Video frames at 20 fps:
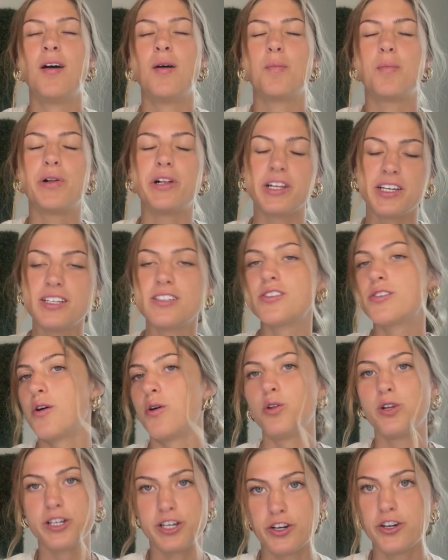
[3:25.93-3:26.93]
Please go
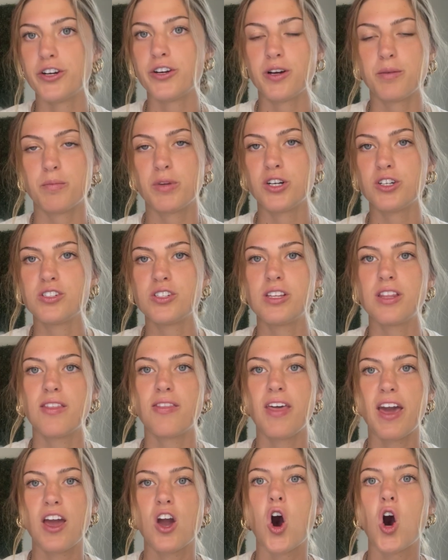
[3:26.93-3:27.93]
look at her numbers.
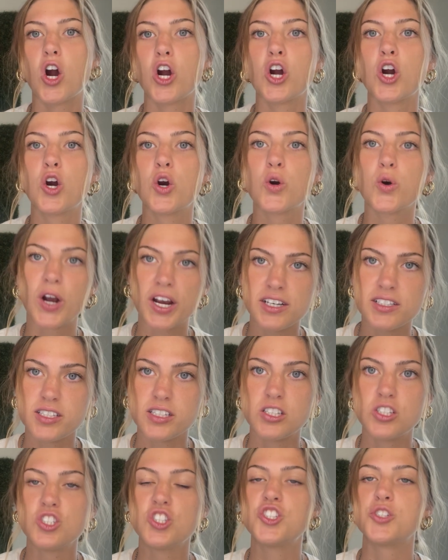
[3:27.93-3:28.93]
They are
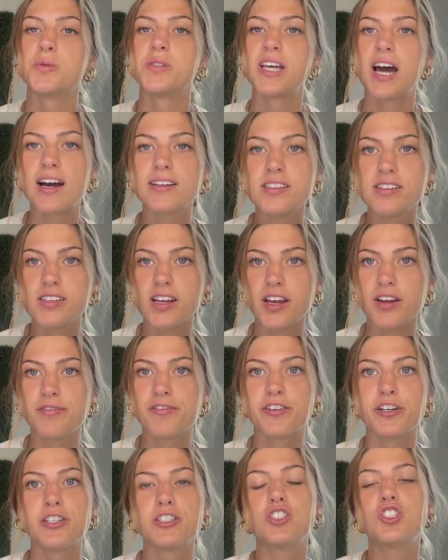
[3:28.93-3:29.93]
crazy. She was at
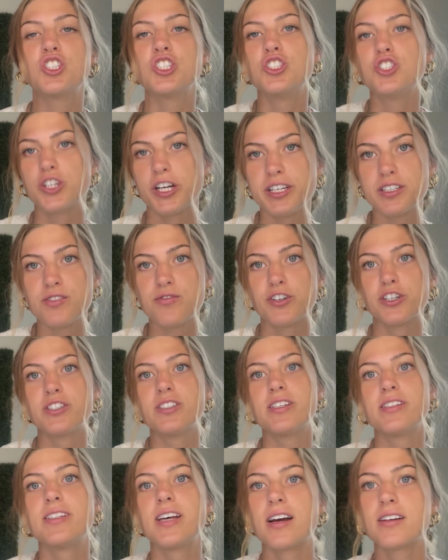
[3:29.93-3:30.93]
Stanford. She transferred
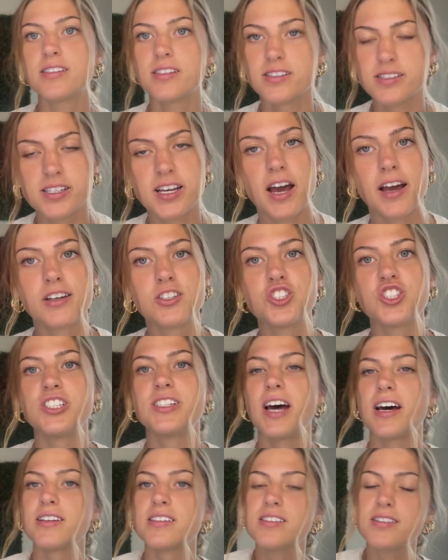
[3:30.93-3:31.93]
to Texas Tech. She's
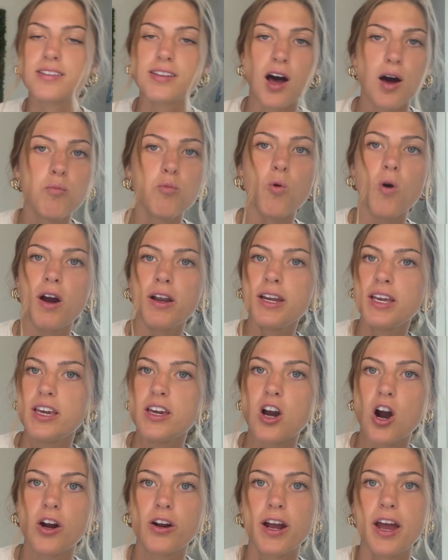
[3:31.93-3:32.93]
had a sub-1
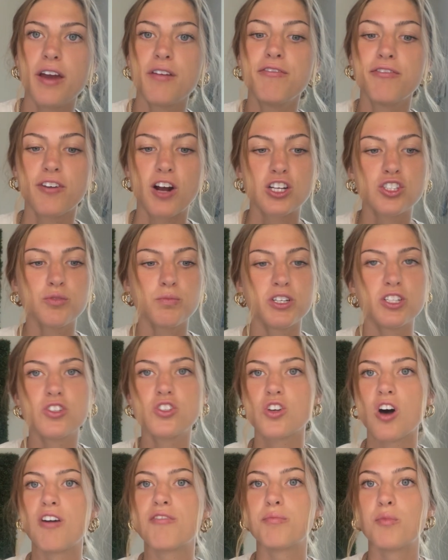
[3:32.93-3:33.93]
ERA freshman,
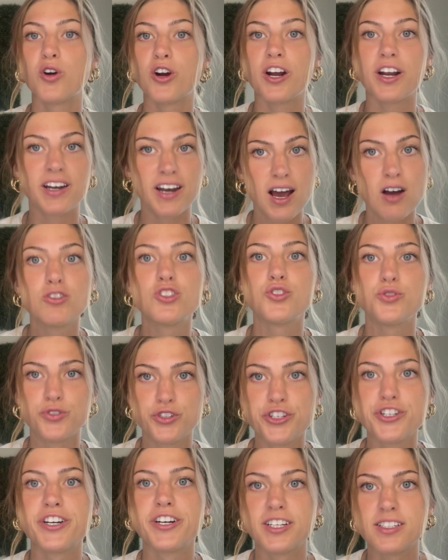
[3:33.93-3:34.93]
sophomore, and now junior
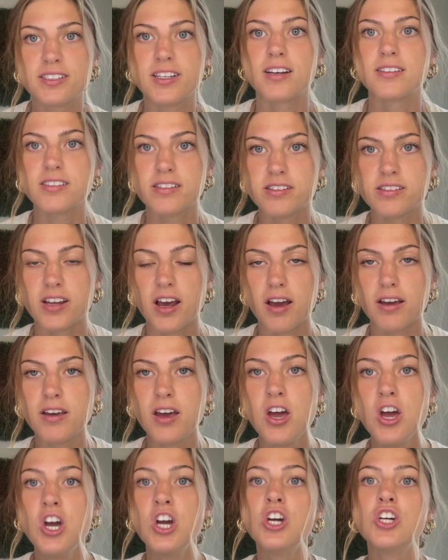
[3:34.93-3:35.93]
year at Texas Tech.
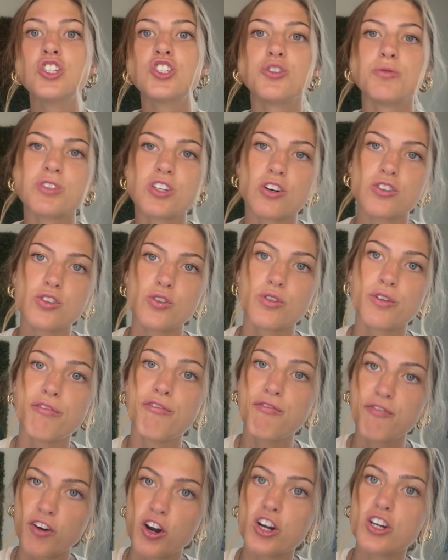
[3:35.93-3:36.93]
She was also the
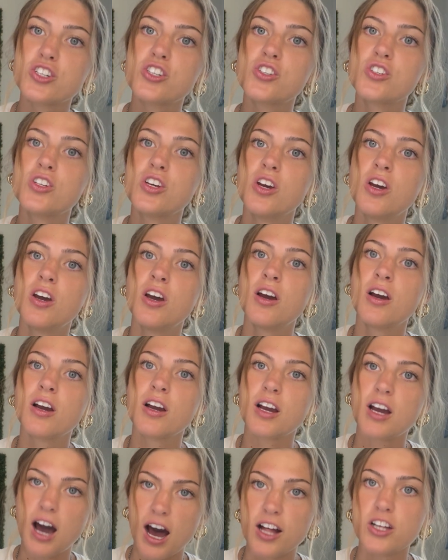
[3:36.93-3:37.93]
first
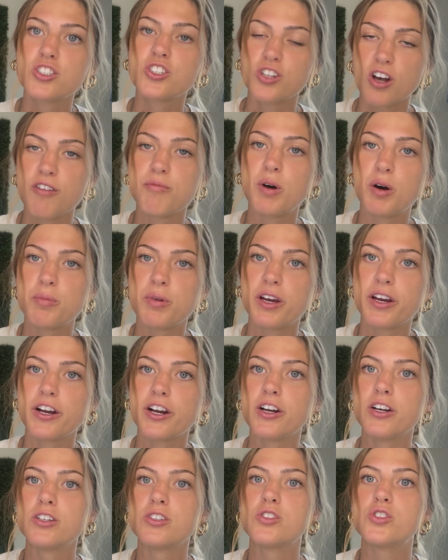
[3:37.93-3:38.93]
college softball
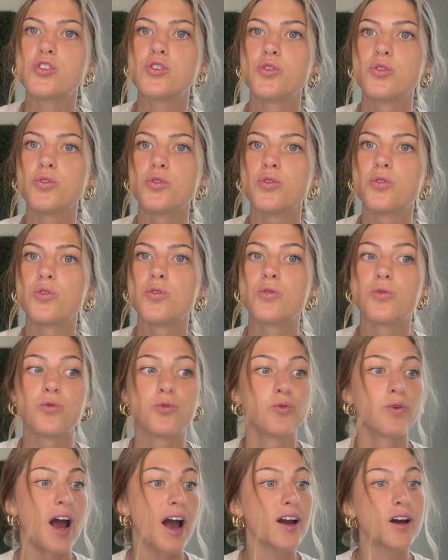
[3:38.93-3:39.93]
player to
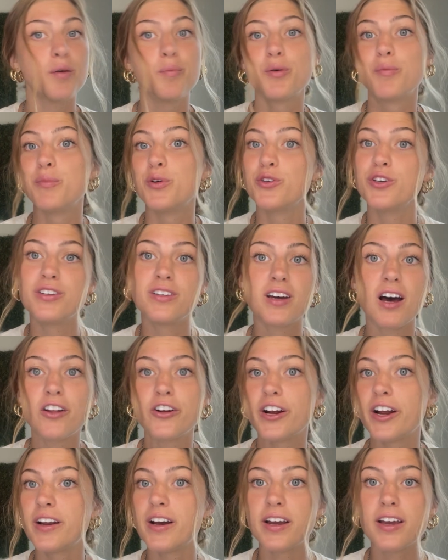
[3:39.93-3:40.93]
rack up $1 million
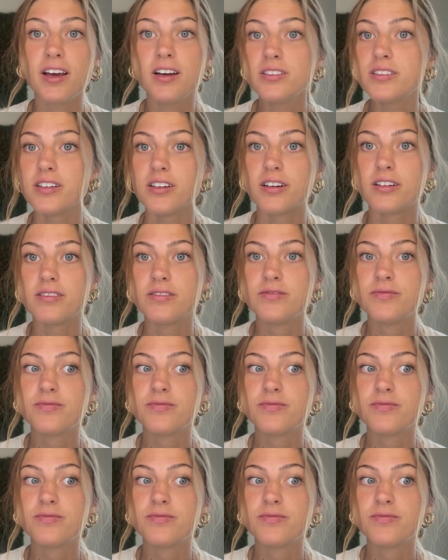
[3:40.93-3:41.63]
NIL deal